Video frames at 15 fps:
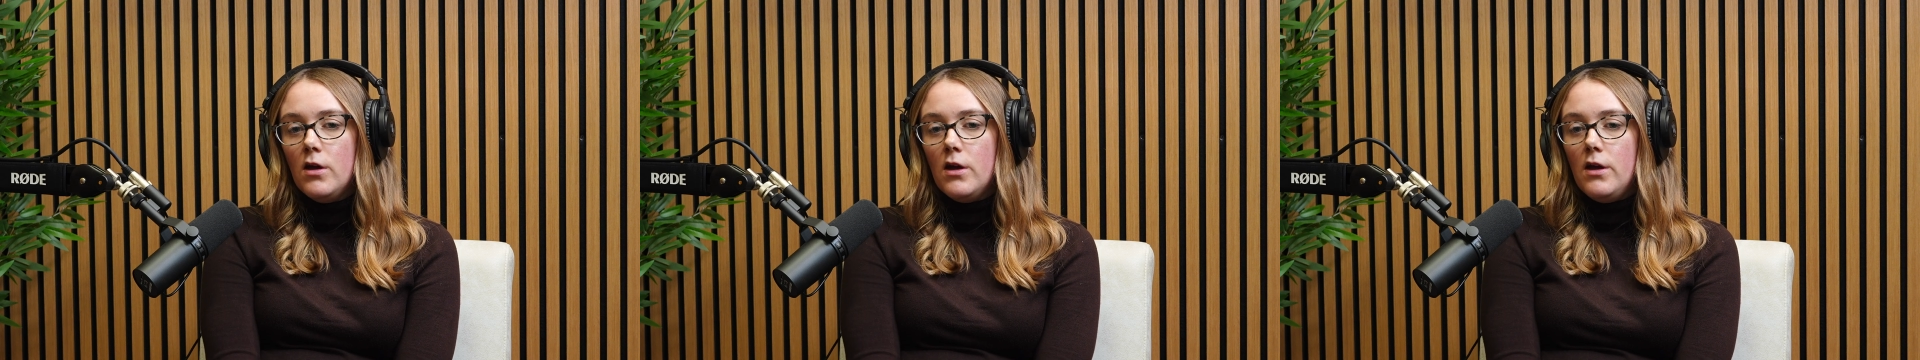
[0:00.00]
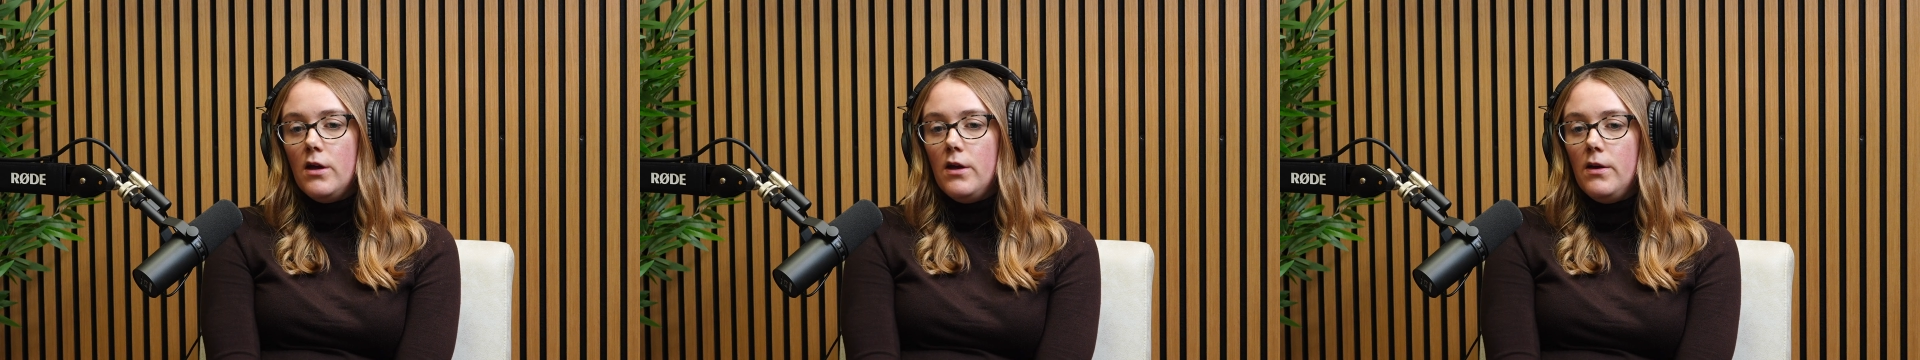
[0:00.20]

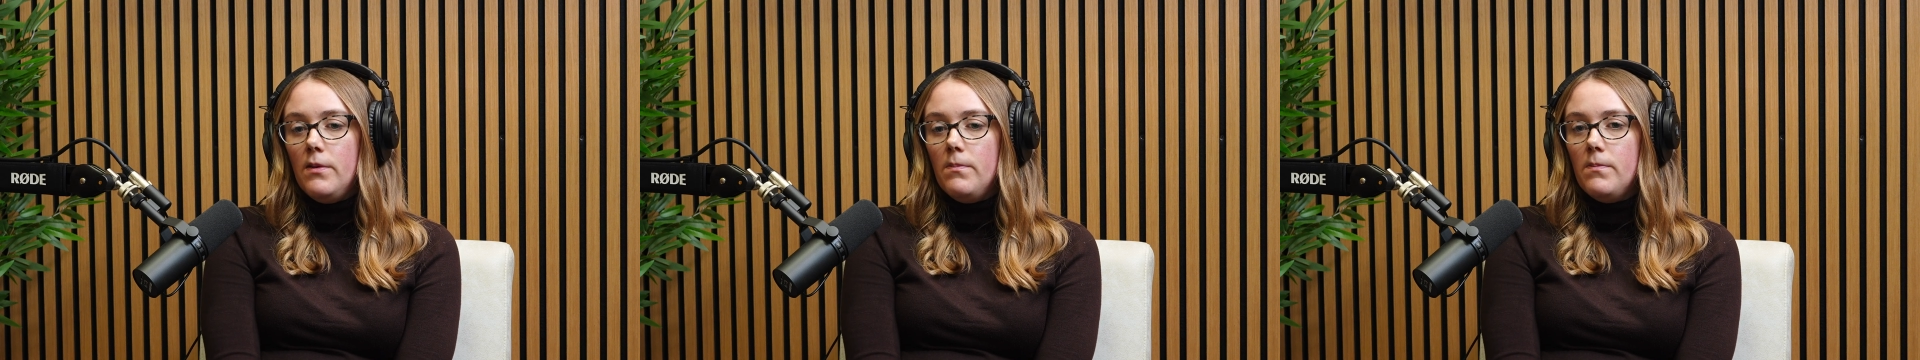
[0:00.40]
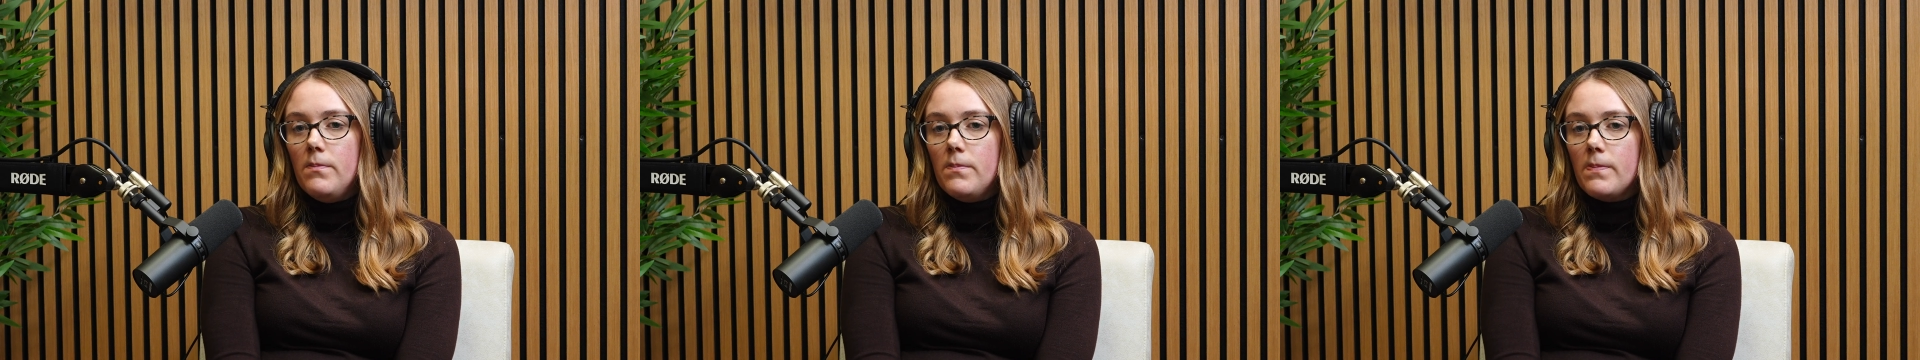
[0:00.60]

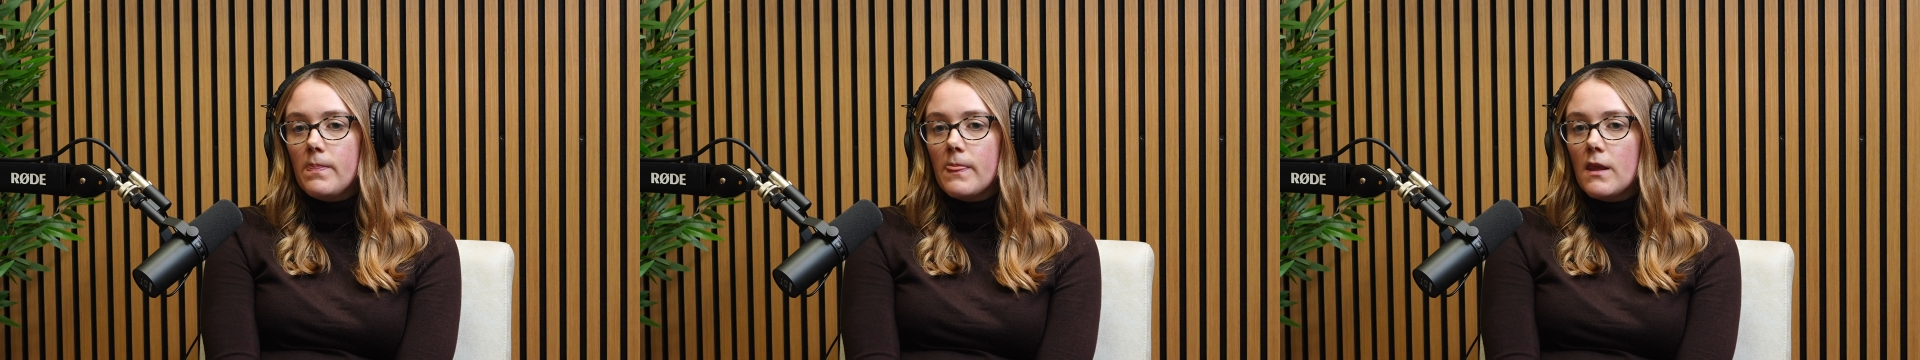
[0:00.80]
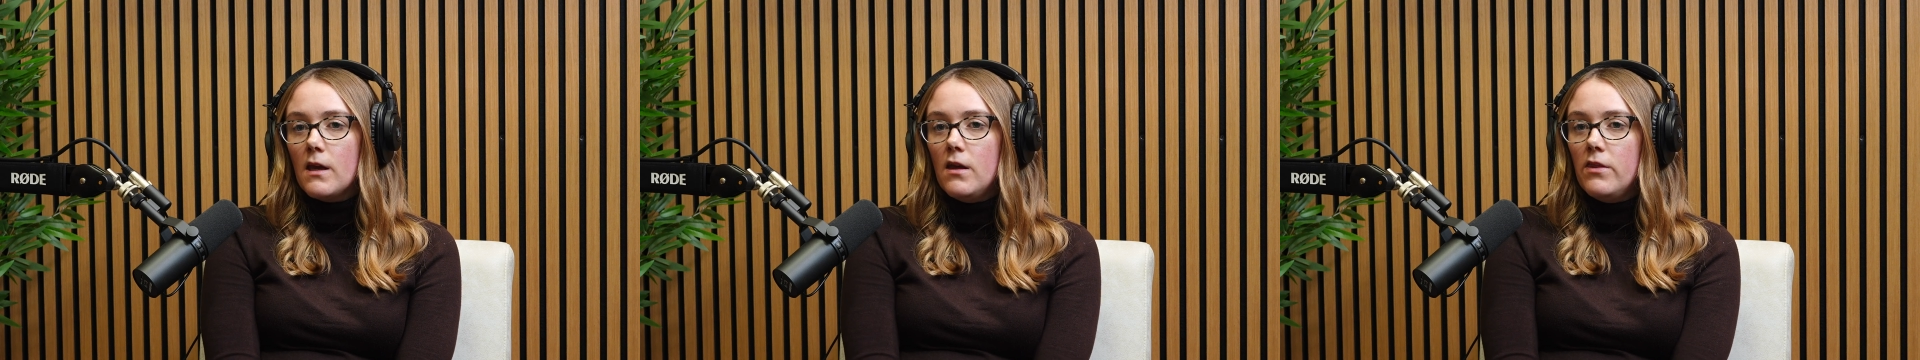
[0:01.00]
and
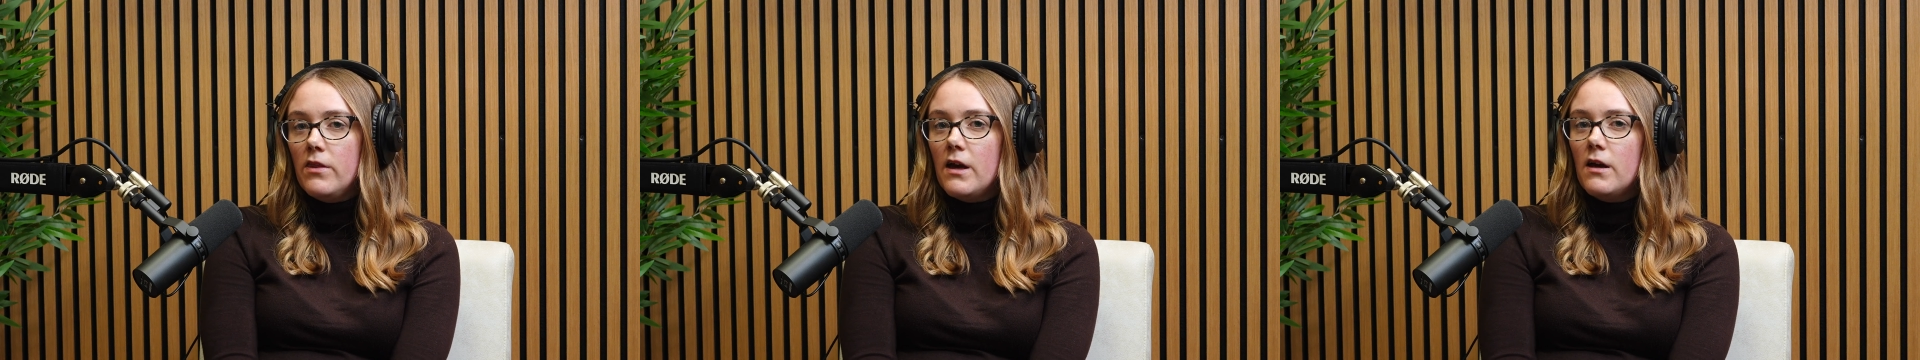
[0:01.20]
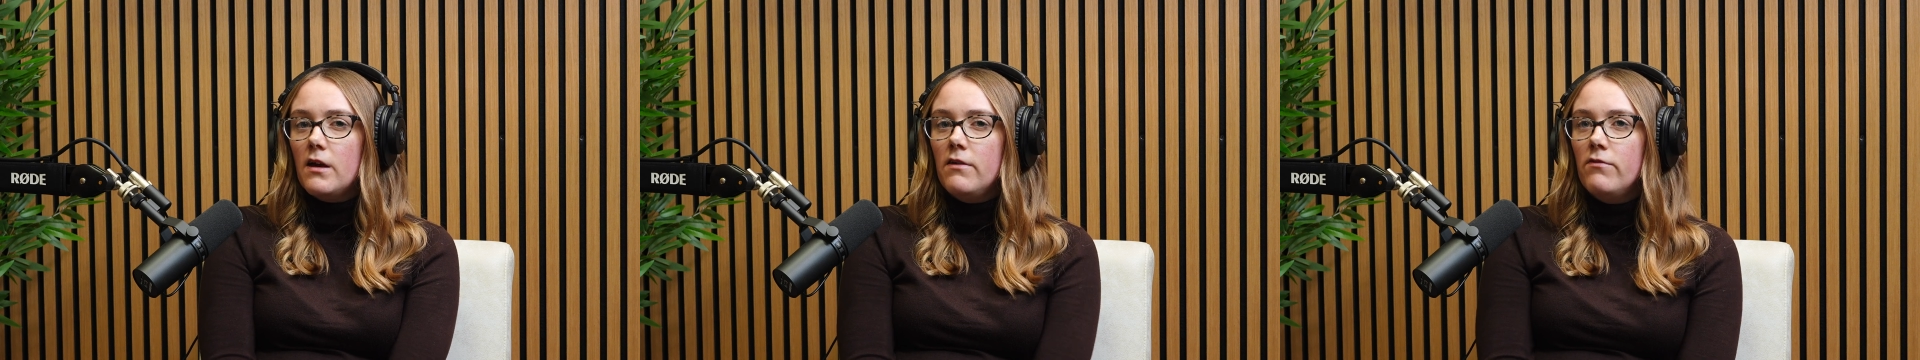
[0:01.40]

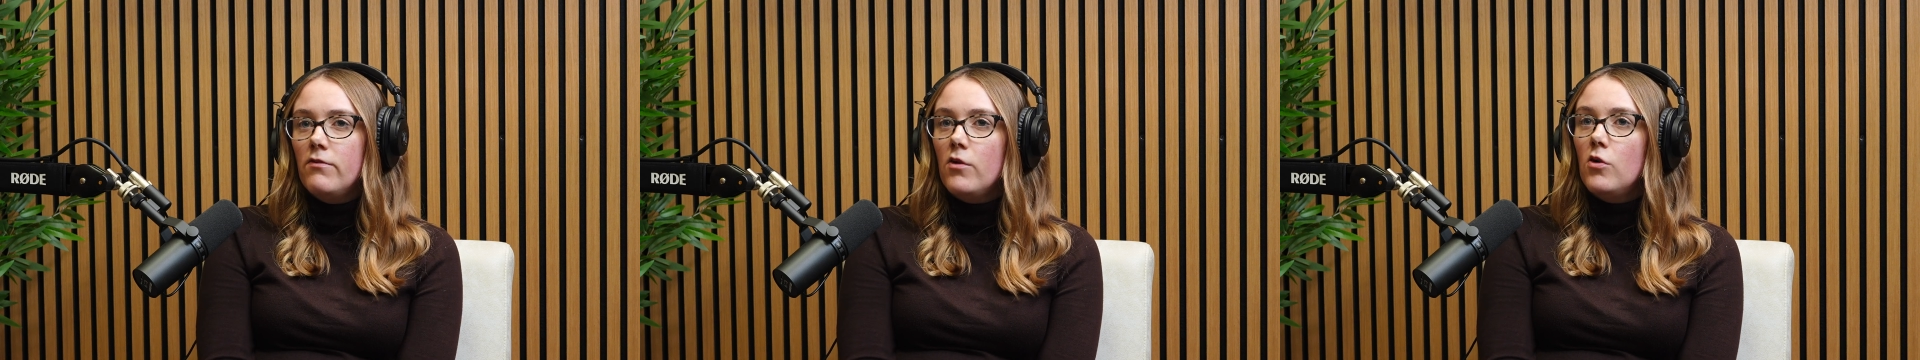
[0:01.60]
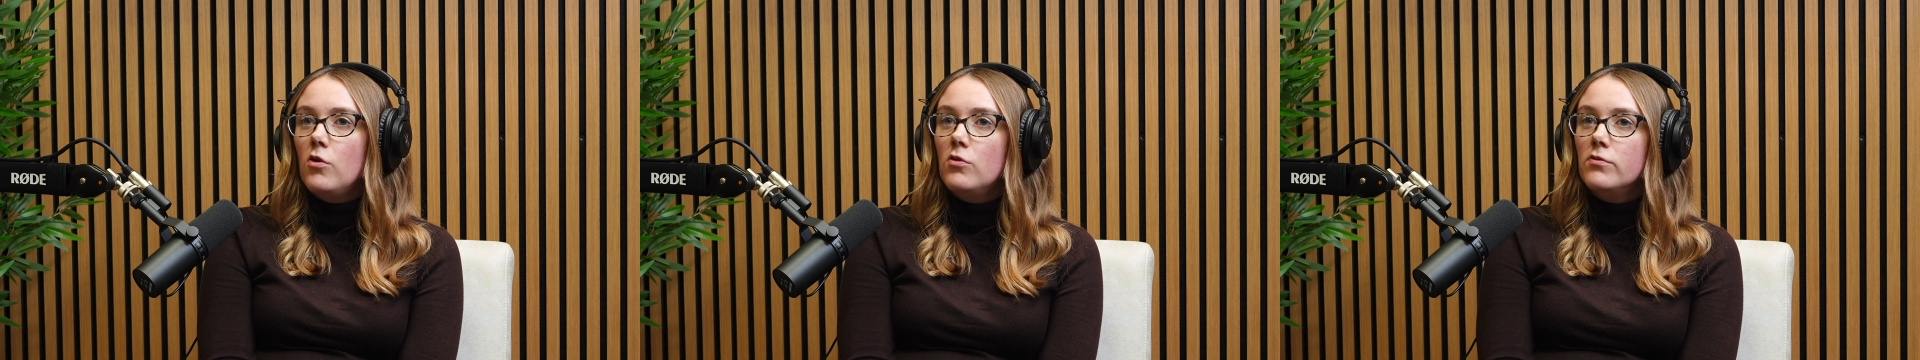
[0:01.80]
that
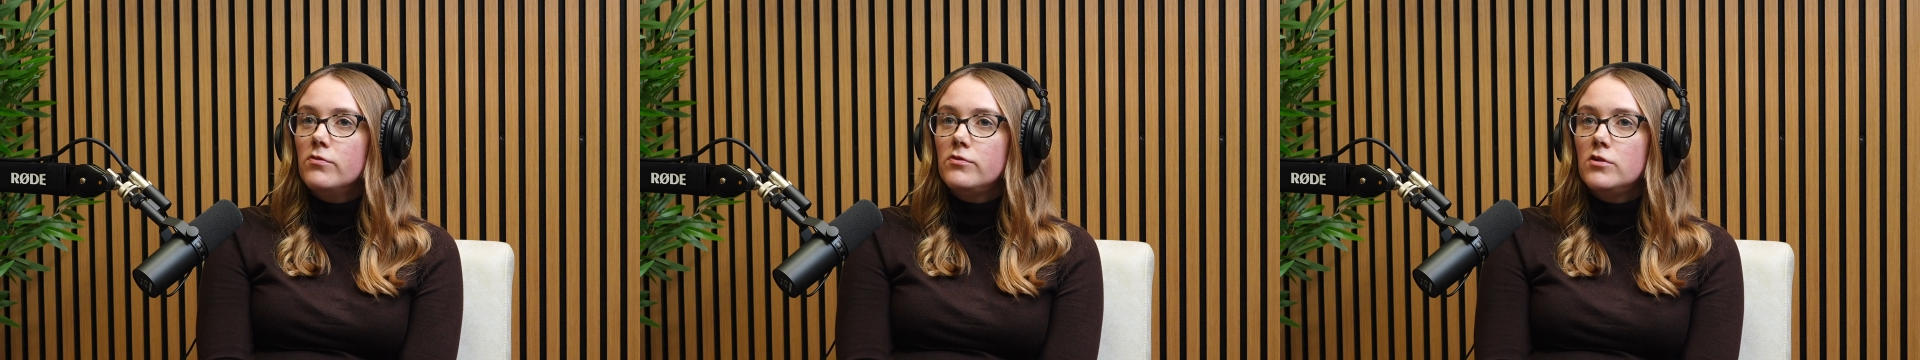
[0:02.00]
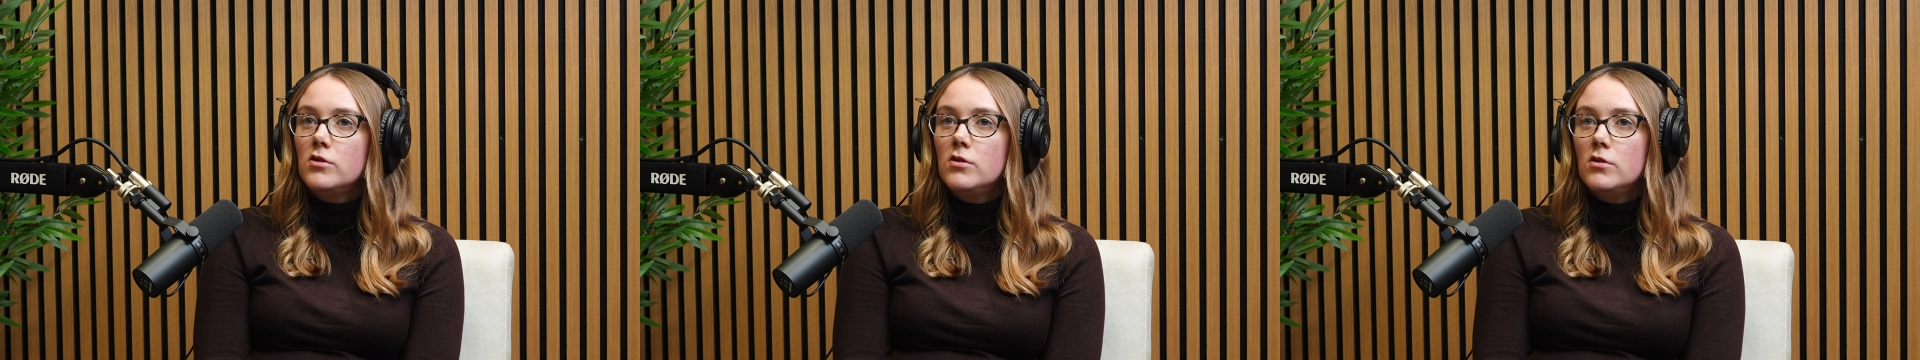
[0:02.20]

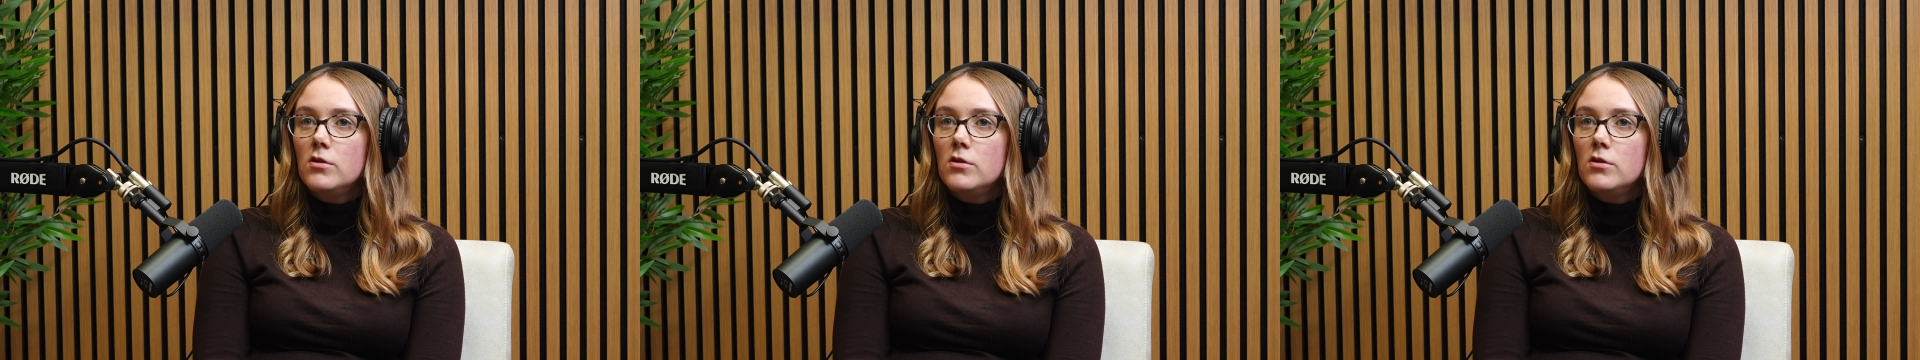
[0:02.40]
involved